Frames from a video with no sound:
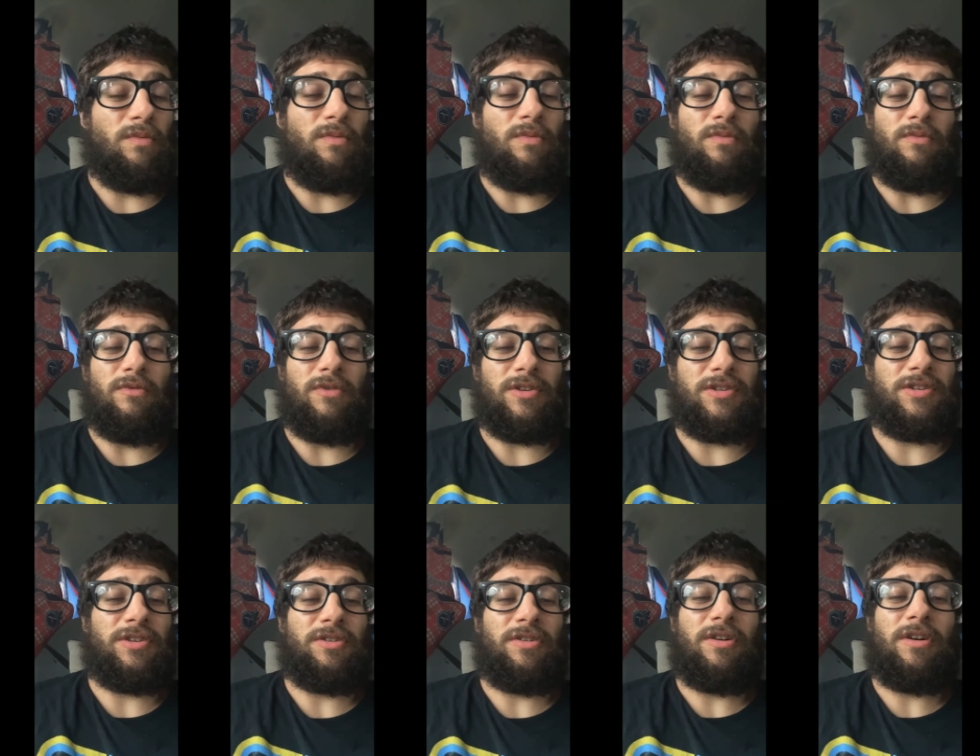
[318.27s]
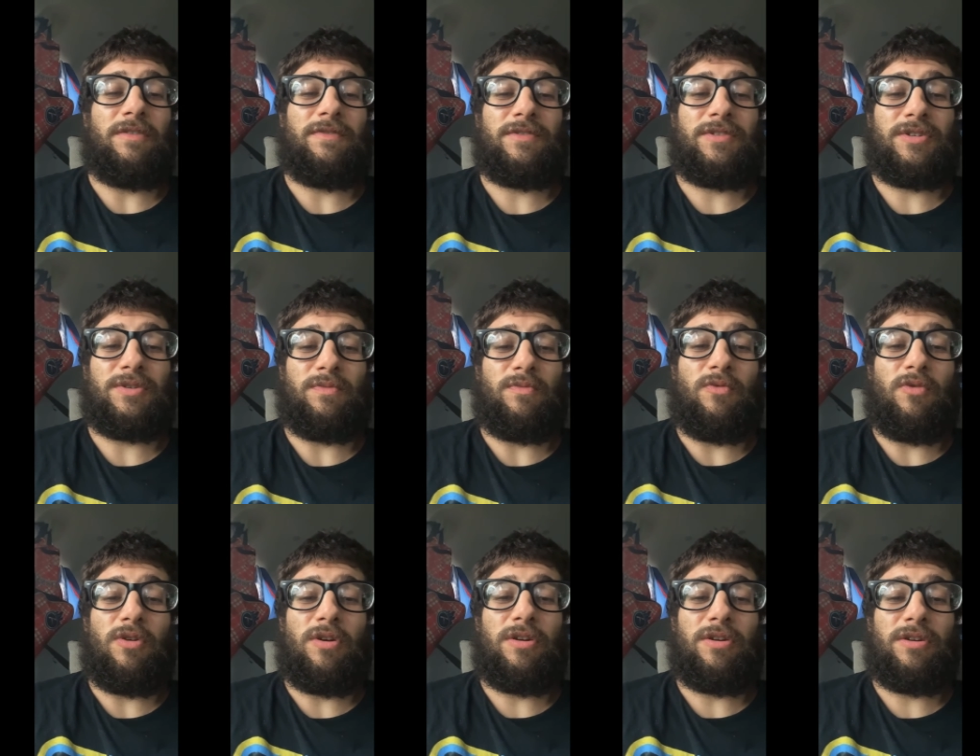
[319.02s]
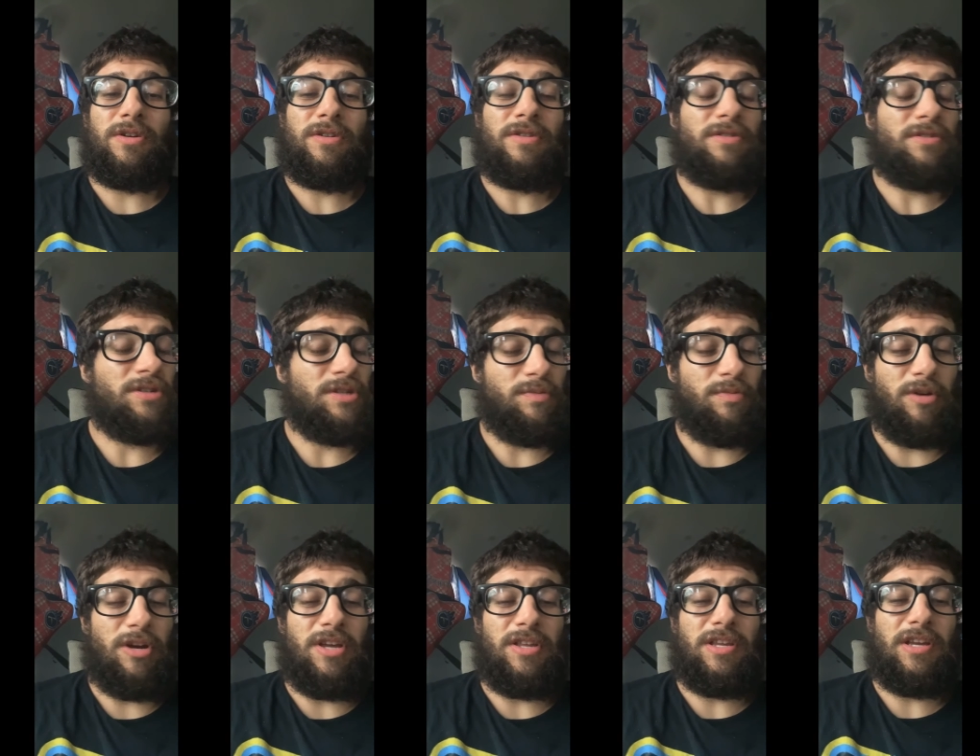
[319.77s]
rinse it off with some water,
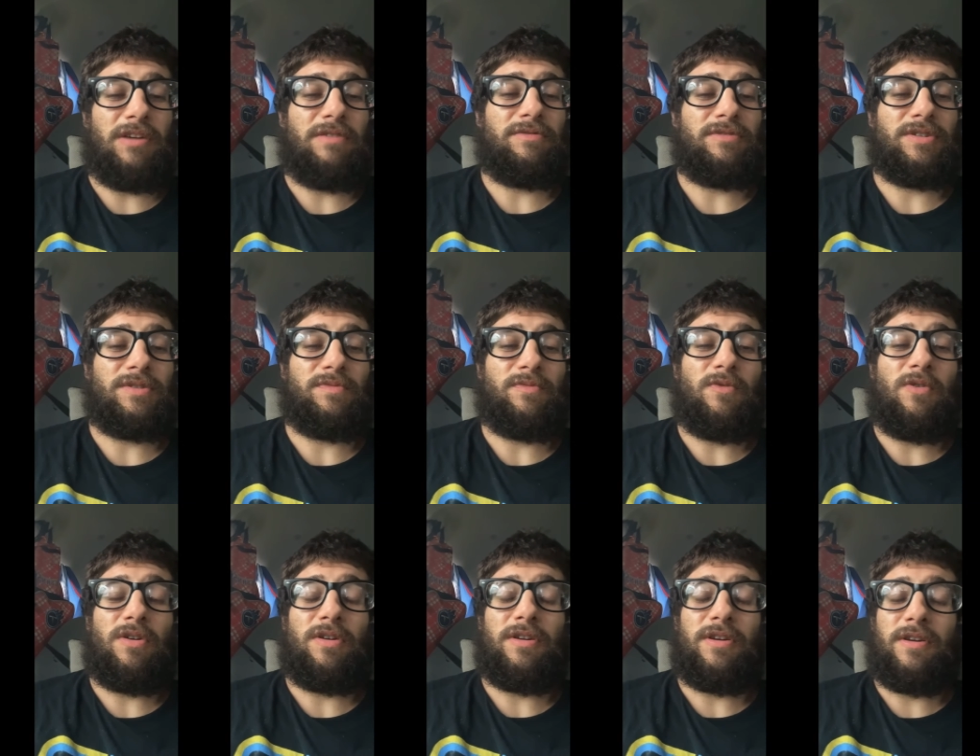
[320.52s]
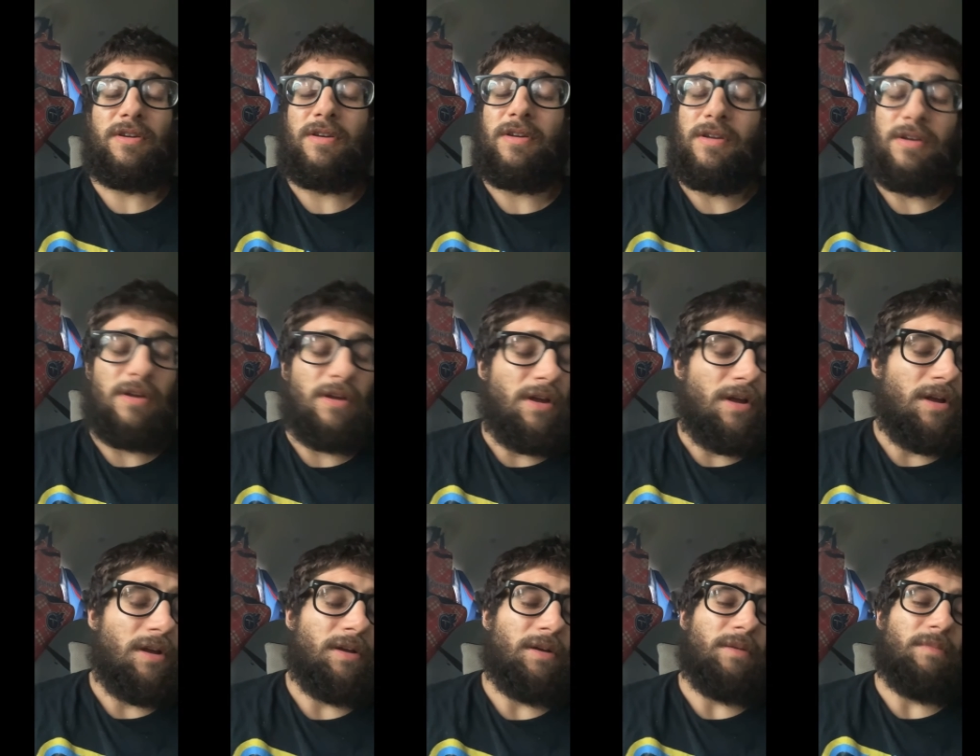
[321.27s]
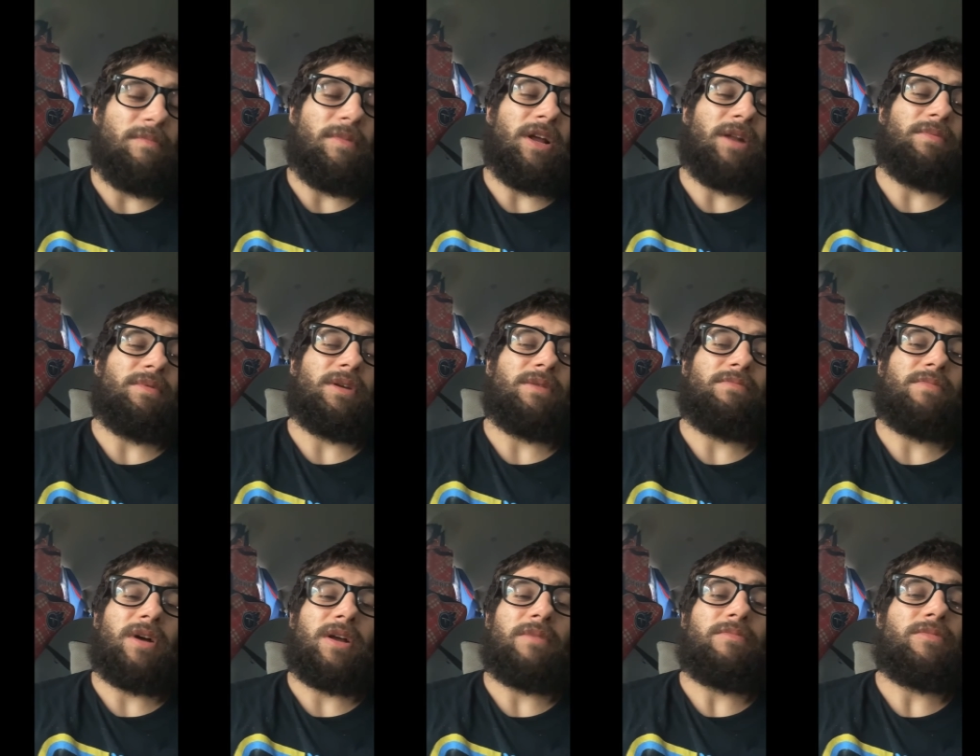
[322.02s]
spray it down with some water. Bada bing,
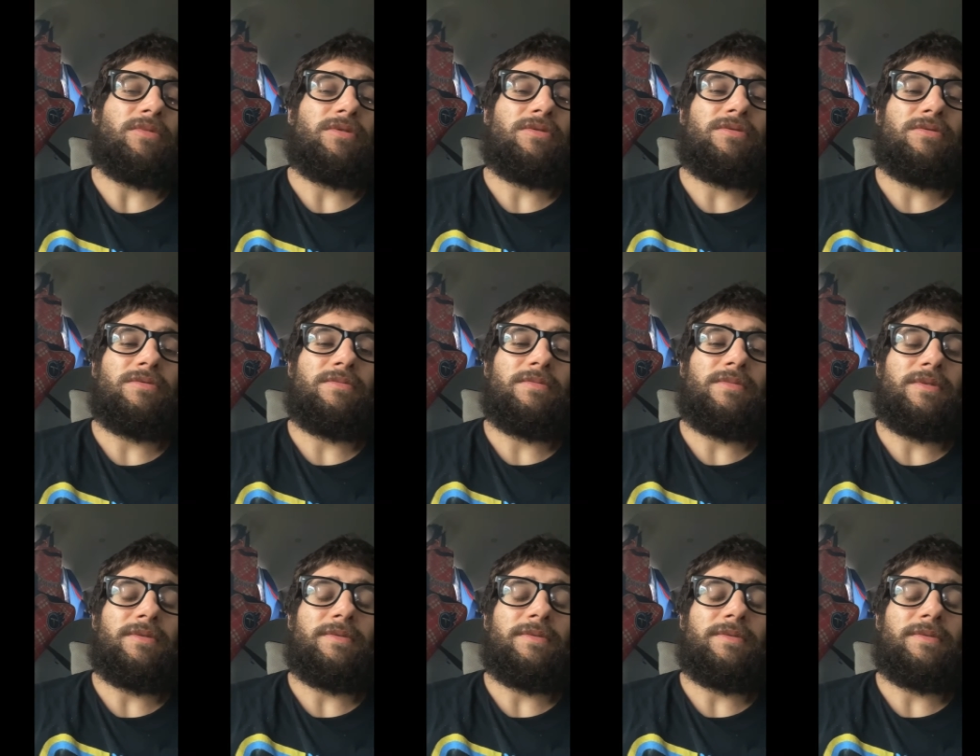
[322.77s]
bada boom